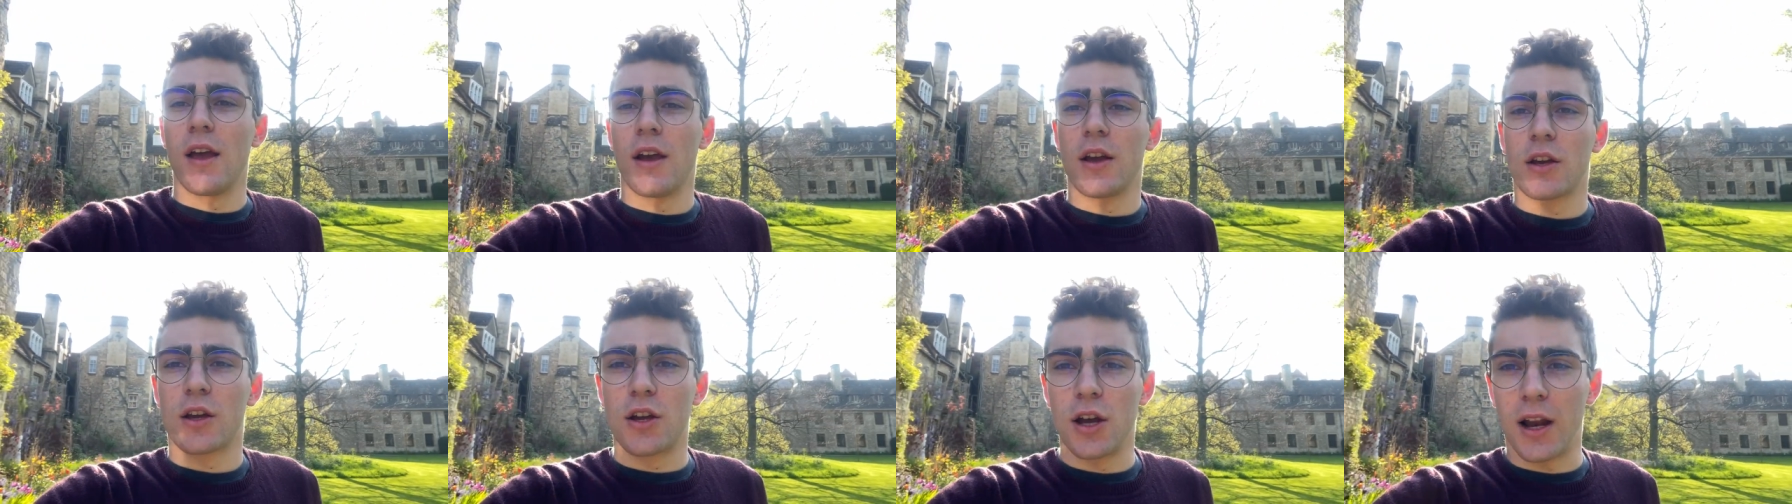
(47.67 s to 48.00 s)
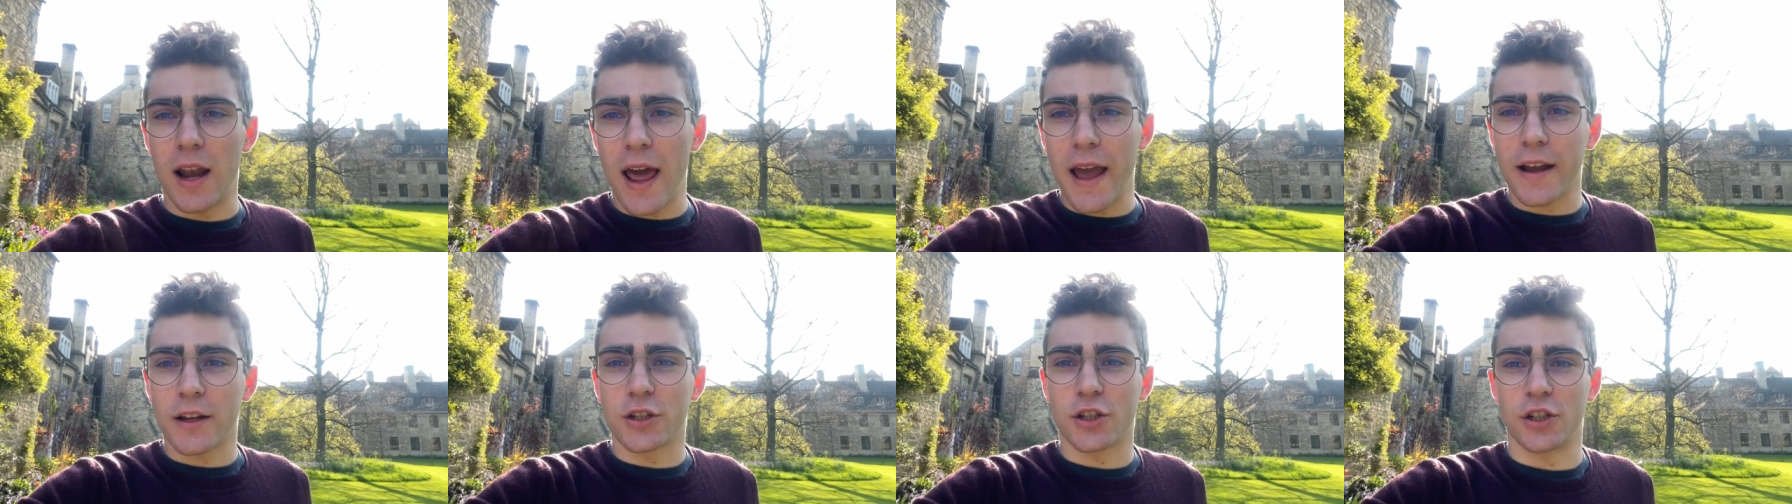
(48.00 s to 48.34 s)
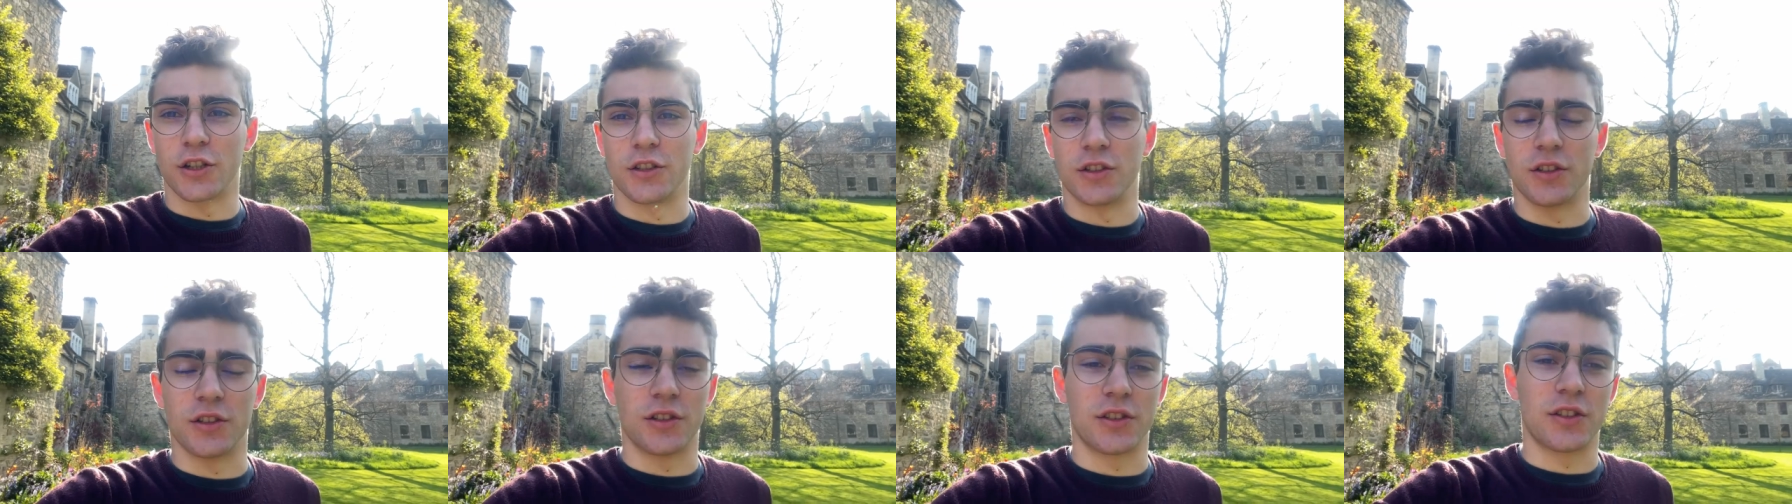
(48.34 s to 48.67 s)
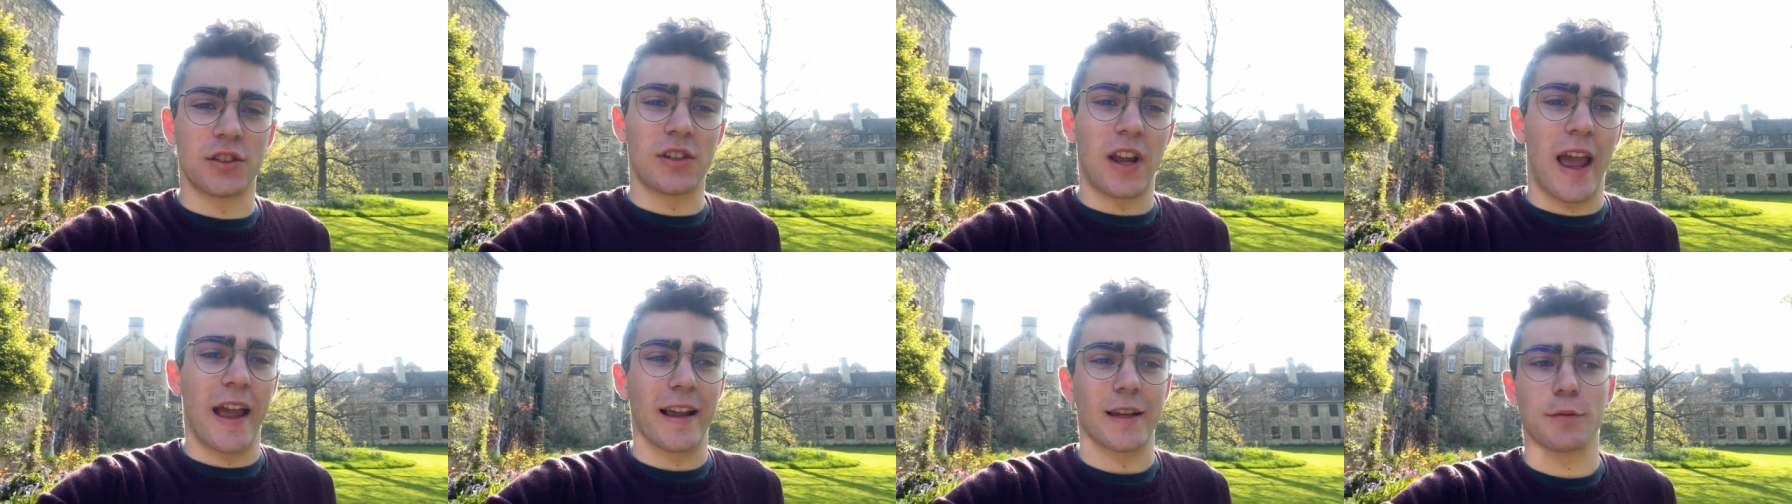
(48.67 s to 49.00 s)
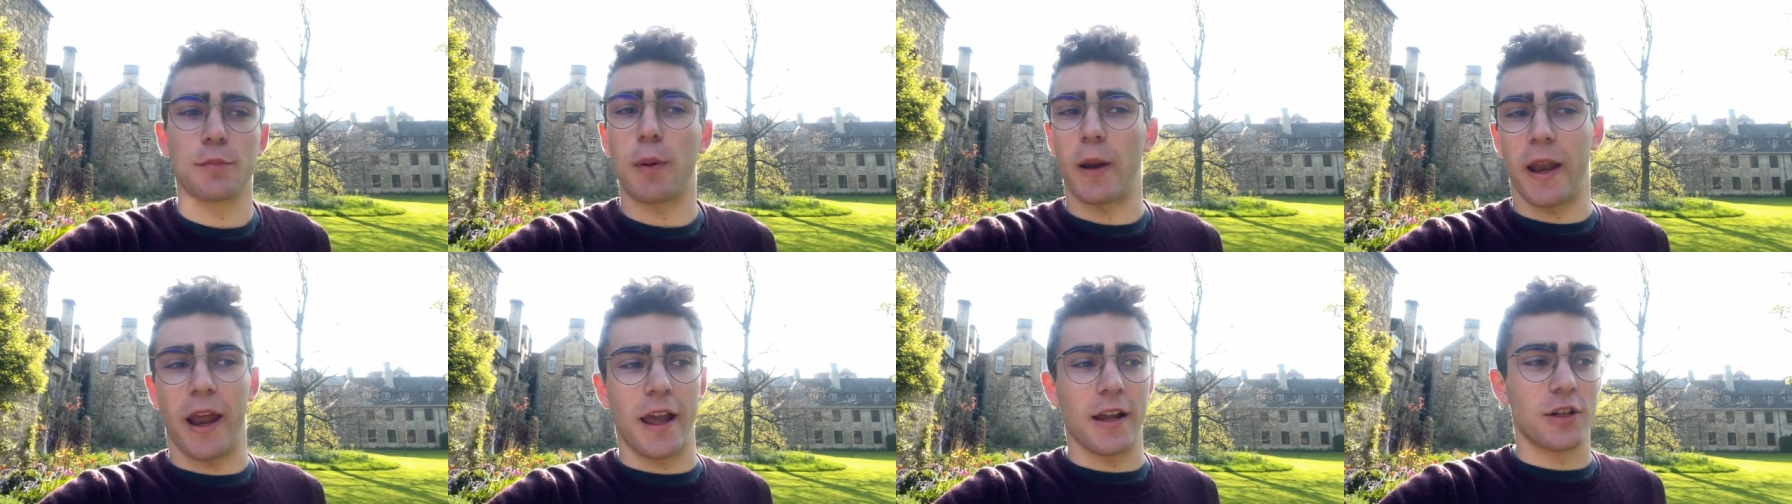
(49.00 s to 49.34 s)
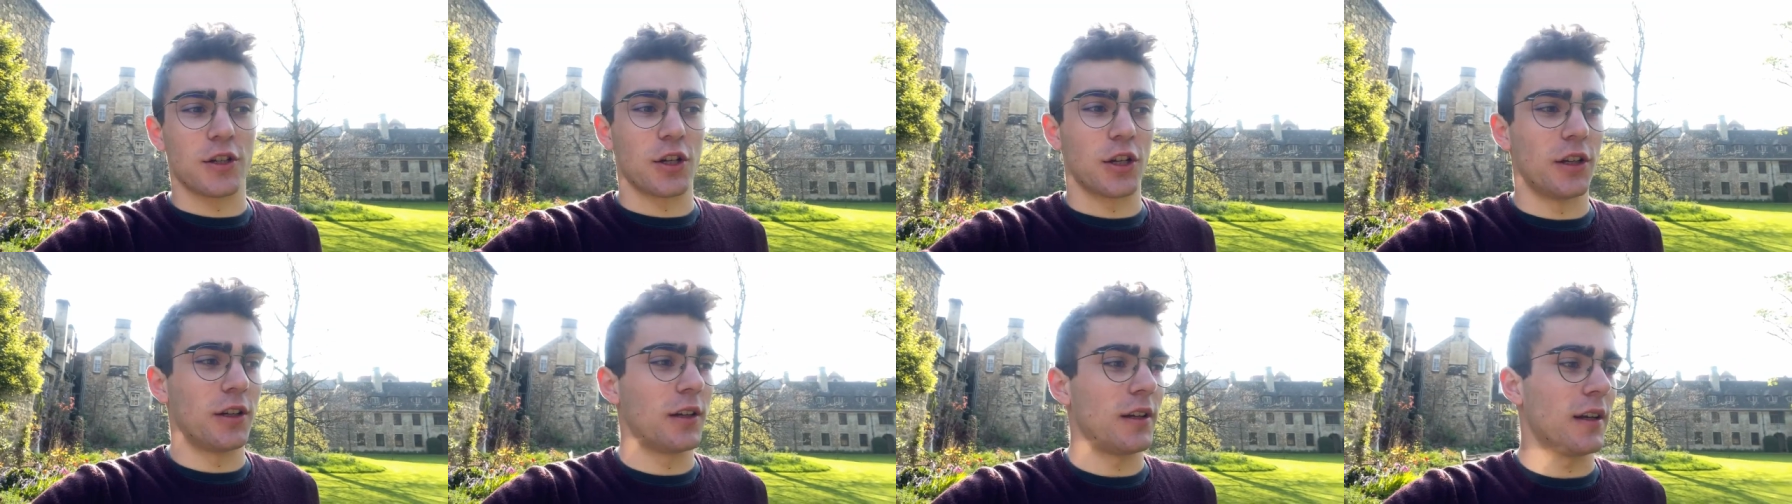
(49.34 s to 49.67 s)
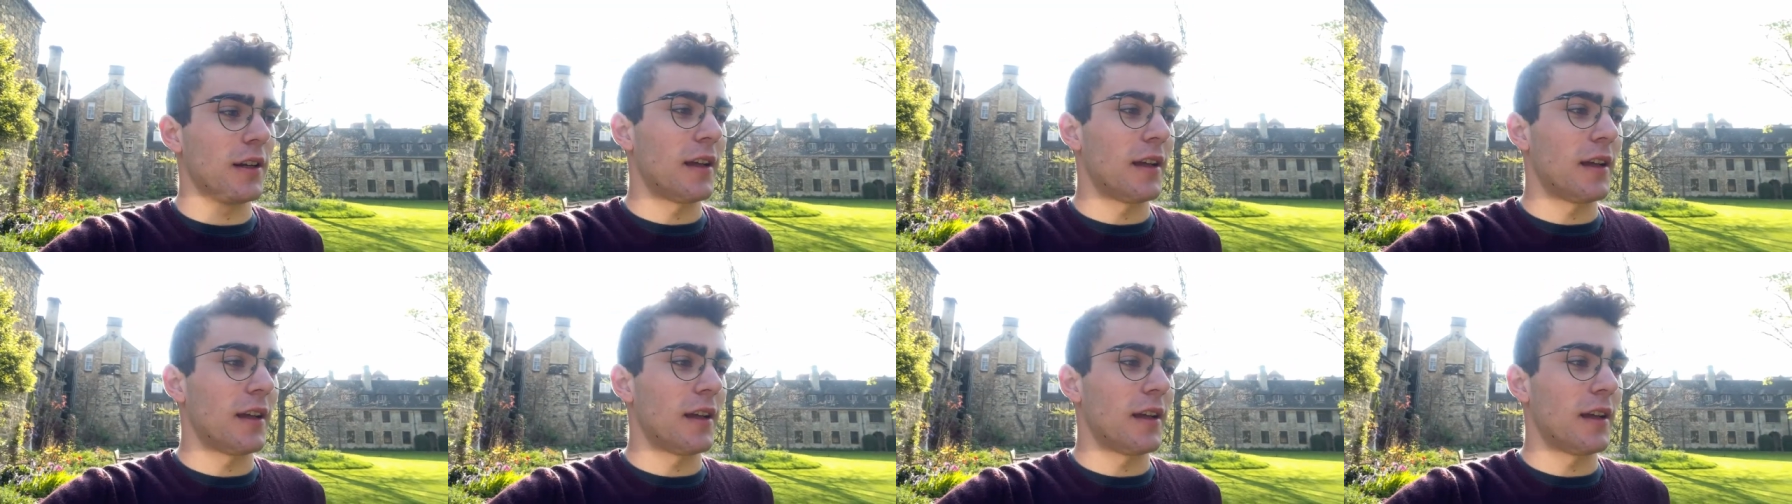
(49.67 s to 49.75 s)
collections explanation.